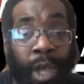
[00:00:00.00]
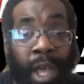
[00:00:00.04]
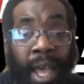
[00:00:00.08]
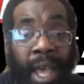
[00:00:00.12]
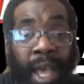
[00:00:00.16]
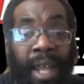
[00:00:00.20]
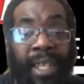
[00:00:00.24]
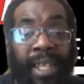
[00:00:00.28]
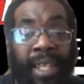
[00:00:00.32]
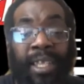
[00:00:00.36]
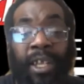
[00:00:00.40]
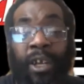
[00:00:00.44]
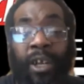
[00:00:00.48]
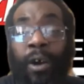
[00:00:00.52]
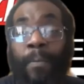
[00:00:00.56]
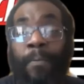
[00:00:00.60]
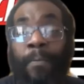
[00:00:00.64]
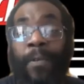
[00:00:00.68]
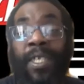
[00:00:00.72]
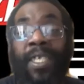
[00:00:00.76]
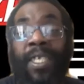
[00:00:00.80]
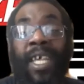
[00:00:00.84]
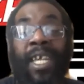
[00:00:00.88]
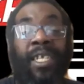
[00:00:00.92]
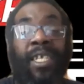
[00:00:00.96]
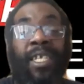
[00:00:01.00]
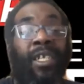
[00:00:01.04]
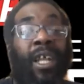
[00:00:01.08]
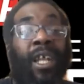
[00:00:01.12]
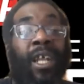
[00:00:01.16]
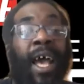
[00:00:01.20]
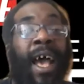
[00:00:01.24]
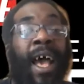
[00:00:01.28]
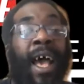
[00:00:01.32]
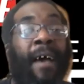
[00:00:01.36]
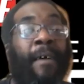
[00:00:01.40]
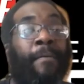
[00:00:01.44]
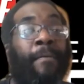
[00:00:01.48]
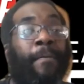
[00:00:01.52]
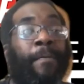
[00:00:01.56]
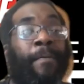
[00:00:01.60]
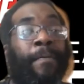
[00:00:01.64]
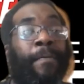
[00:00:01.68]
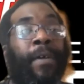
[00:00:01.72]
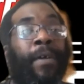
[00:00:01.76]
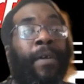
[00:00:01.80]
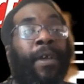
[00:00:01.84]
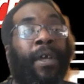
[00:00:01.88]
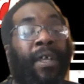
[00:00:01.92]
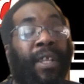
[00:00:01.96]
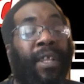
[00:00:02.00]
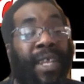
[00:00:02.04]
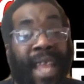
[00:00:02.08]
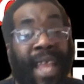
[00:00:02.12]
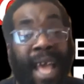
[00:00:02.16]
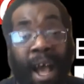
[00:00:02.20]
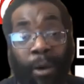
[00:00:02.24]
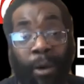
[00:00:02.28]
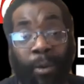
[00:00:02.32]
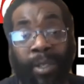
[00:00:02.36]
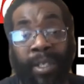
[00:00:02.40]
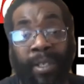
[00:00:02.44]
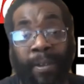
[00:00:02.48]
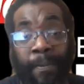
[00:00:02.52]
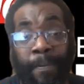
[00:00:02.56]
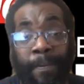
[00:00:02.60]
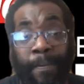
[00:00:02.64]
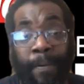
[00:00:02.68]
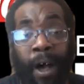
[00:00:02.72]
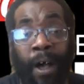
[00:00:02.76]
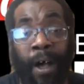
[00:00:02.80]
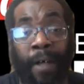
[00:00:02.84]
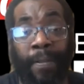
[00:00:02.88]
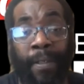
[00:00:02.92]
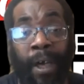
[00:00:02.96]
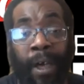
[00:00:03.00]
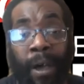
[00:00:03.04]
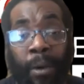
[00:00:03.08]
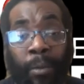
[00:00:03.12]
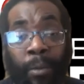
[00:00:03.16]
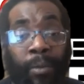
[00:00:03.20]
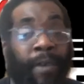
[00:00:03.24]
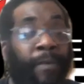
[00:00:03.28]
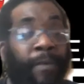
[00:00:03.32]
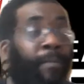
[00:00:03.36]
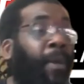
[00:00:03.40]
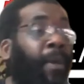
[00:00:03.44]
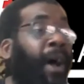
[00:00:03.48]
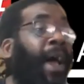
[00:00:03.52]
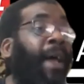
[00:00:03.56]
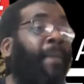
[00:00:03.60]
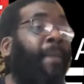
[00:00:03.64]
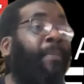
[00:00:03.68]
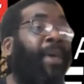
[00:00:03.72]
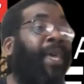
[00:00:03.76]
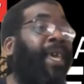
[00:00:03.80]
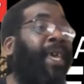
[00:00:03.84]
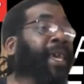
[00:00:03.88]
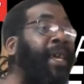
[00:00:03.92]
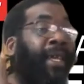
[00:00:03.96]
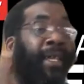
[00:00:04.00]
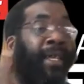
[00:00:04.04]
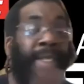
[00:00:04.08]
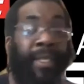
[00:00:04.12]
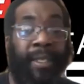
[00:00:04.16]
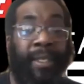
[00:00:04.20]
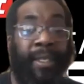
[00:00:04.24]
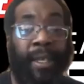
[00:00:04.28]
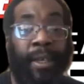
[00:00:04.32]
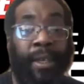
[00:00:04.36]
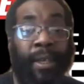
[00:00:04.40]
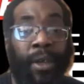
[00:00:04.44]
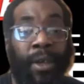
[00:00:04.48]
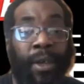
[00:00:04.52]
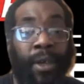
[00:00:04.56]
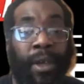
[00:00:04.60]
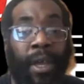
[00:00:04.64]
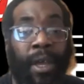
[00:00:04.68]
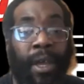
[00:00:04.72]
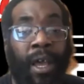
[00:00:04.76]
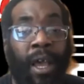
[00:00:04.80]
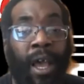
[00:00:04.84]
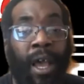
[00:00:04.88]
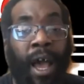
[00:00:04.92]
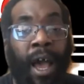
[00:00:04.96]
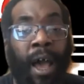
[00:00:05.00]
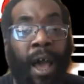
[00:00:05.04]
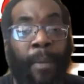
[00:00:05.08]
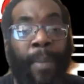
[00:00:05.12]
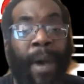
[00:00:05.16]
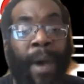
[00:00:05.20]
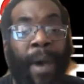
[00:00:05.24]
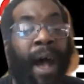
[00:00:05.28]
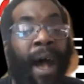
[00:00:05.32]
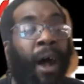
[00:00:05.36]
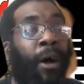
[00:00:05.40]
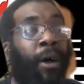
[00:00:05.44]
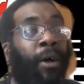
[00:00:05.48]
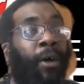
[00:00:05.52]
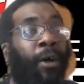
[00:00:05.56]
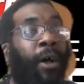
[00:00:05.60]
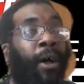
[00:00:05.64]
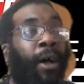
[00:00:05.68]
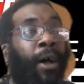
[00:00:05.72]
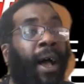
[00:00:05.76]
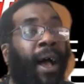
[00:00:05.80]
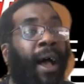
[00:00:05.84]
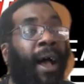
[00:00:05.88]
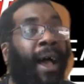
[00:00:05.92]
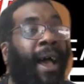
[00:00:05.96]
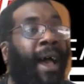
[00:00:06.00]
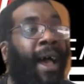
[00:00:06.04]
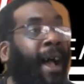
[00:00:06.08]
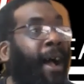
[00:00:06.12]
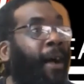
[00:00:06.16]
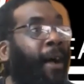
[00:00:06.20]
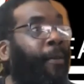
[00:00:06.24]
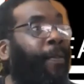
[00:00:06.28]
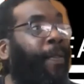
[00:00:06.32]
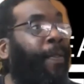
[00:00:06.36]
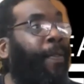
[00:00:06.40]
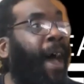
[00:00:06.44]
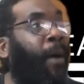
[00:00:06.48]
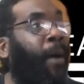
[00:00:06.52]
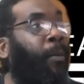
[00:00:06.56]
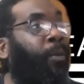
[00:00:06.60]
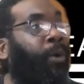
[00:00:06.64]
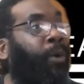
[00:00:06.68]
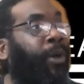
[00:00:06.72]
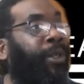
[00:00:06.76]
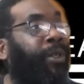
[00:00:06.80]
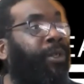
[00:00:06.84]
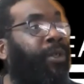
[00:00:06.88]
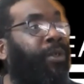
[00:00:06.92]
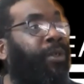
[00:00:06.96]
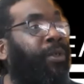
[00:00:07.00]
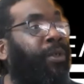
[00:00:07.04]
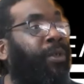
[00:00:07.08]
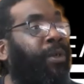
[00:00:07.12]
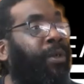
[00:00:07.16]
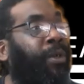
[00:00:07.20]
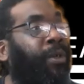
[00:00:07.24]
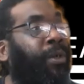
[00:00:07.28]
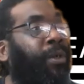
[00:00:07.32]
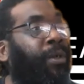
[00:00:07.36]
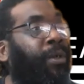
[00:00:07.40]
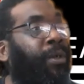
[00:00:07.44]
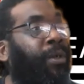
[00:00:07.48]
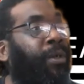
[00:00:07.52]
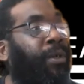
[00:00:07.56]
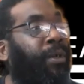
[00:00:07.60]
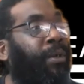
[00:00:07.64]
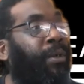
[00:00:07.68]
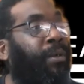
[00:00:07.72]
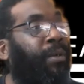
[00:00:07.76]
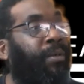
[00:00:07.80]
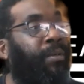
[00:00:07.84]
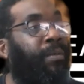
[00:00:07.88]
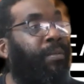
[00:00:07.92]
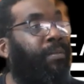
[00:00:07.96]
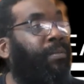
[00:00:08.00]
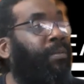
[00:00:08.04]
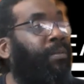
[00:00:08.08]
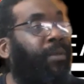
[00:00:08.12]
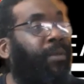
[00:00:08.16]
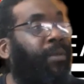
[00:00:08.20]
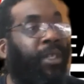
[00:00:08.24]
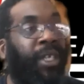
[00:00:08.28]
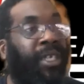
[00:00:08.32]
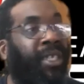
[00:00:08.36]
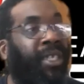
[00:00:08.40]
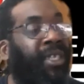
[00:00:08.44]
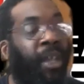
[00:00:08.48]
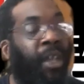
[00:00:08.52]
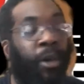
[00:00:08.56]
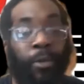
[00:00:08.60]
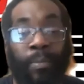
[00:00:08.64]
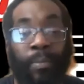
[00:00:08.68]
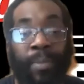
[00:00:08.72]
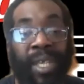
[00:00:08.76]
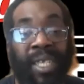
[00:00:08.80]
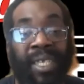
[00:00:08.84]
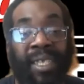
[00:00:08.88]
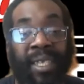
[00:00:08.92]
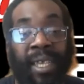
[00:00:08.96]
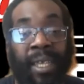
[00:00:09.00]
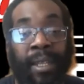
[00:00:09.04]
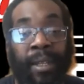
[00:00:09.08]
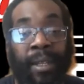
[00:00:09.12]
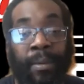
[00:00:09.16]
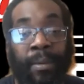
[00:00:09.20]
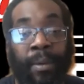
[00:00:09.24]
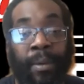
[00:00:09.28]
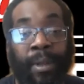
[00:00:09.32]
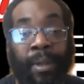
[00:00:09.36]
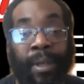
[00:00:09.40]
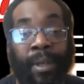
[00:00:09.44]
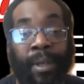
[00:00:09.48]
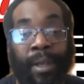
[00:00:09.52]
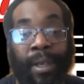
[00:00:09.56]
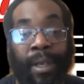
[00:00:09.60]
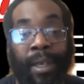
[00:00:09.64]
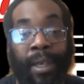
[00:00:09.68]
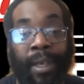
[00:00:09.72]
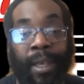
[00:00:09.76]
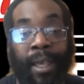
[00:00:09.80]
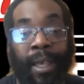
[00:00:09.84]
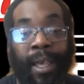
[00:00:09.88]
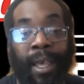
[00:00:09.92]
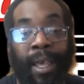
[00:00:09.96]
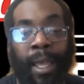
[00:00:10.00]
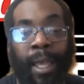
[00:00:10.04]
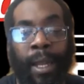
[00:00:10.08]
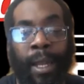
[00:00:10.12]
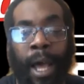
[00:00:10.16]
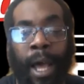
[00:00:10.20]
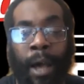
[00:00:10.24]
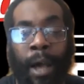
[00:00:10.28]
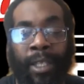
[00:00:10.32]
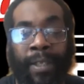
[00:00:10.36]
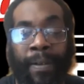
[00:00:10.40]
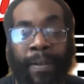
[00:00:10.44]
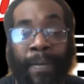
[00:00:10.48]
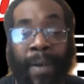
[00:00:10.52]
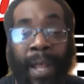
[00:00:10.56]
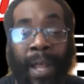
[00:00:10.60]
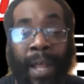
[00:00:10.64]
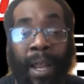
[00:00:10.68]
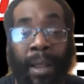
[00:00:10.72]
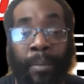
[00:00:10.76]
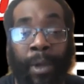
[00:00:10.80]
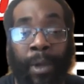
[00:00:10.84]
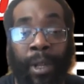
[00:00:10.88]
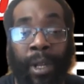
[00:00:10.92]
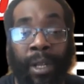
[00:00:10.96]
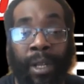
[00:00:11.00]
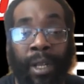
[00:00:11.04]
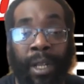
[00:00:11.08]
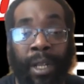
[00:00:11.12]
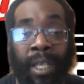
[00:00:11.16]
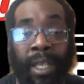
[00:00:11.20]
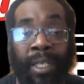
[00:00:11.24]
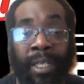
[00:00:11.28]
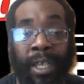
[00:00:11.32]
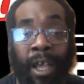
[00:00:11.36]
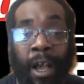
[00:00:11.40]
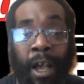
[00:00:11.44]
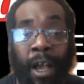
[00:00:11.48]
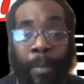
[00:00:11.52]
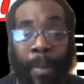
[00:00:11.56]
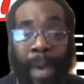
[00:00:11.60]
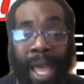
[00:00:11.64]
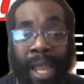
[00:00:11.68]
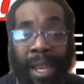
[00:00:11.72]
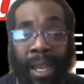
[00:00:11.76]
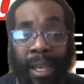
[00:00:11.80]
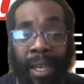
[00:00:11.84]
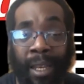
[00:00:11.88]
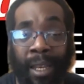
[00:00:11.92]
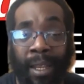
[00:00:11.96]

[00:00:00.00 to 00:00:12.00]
And it's a conversation I have now as a father with my peers about how that was just so missing in our development as young men.